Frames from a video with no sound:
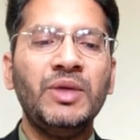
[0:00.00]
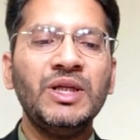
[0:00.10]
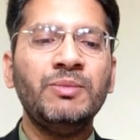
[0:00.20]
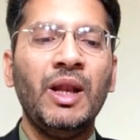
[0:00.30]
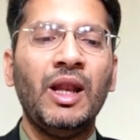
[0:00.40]

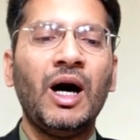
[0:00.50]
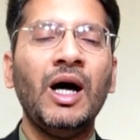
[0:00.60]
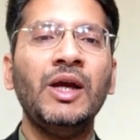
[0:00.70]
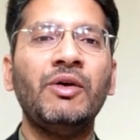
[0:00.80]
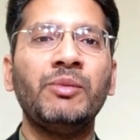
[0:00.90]

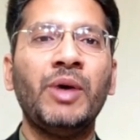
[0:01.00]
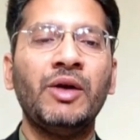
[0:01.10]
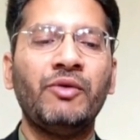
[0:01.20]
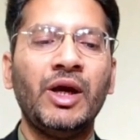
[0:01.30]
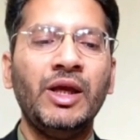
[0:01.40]
Bismillahir
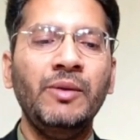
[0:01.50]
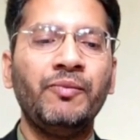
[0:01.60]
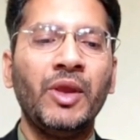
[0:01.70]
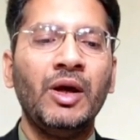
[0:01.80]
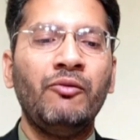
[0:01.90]
Rahmanir
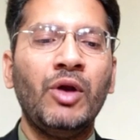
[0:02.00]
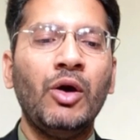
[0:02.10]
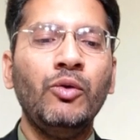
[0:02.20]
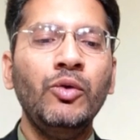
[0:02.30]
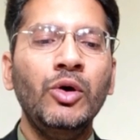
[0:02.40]
Rahim.
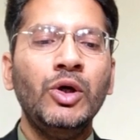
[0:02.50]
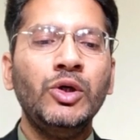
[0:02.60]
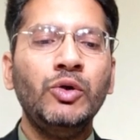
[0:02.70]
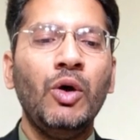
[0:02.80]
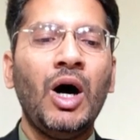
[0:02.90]
Wallahu
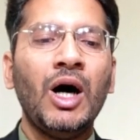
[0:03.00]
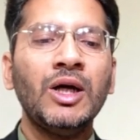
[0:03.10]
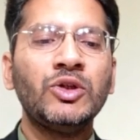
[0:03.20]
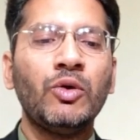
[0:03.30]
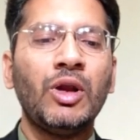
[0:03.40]

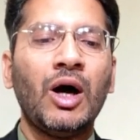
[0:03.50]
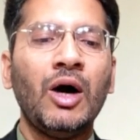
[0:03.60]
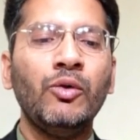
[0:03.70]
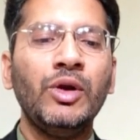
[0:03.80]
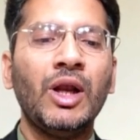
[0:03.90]
Yu'aaheezul
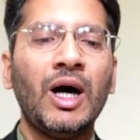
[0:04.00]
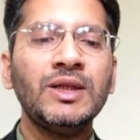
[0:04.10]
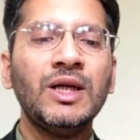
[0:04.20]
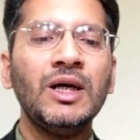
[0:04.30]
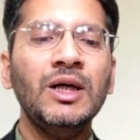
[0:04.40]
Lahu
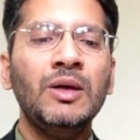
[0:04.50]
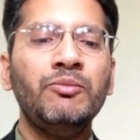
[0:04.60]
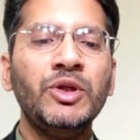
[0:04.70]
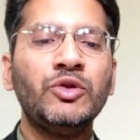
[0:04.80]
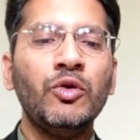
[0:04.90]
Nasa
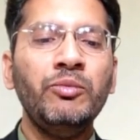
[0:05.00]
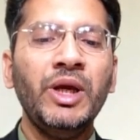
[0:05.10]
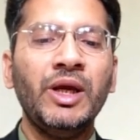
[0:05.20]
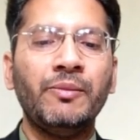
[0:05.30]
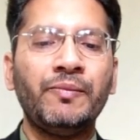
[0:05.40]
Bi
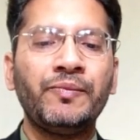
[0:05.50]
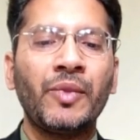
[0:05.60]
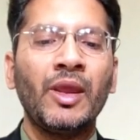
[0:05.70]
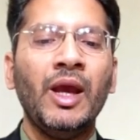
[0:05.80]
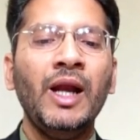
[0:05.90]
Zulmihim.
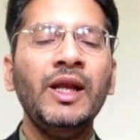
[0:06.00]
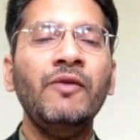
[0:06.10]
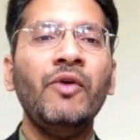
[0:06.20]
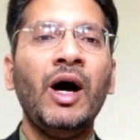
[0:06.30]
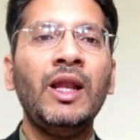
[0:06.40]
And
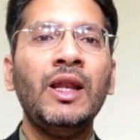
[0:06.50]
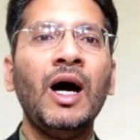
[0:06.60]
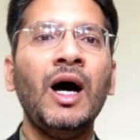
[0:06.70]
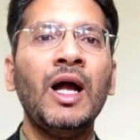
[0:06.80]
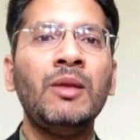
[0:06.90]
if
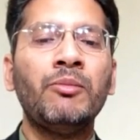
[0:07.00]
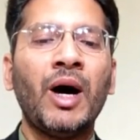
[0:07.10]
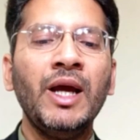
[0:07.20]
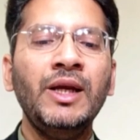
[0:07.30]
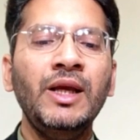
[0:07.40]
Allah
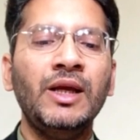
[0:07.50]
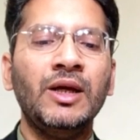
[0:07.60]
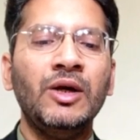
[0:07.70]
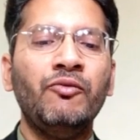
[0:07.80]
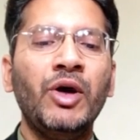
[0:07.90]

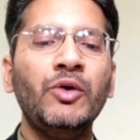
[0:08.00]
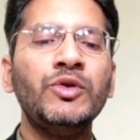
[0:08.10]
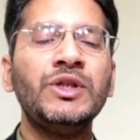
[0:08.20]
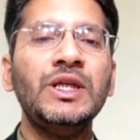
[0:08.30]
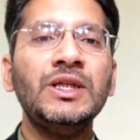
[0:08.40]
Almighty were
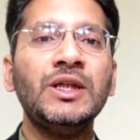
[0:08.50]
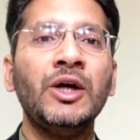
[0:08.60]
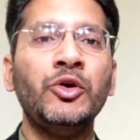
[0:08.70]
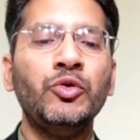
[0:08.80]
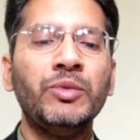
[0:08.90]
to seize
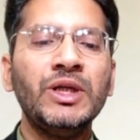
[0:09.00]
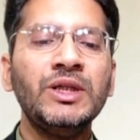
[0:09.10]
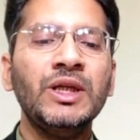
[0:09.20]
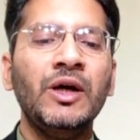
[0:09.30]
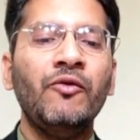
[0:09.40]
the
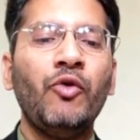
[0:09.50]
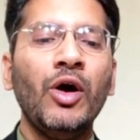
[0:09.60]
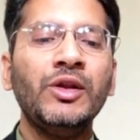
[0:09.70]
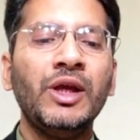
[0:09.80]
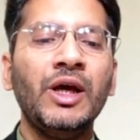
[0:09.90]
humans
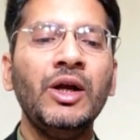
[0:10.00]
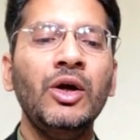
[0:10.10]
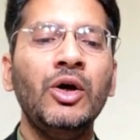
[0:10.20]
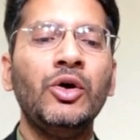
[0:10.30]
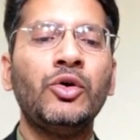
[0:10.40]
for
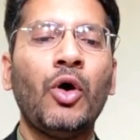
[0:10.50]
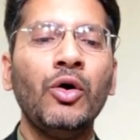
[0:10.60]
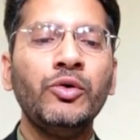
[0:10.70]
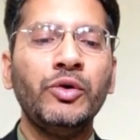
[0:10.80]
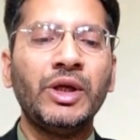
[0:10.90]
their
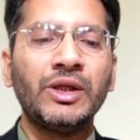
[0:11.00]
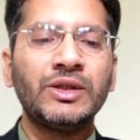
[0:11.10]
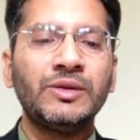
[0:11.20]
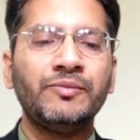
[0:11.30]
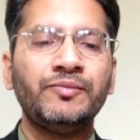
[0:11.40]

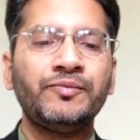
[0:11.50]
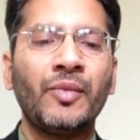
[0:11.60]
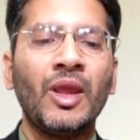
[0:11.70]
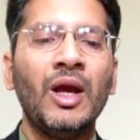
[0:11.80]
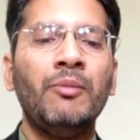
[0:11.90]
wrongdoings,
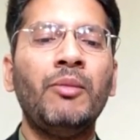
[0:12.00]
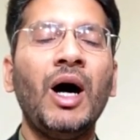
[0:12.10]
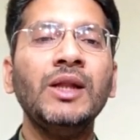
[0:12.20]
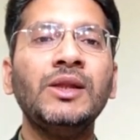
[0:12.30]
Ma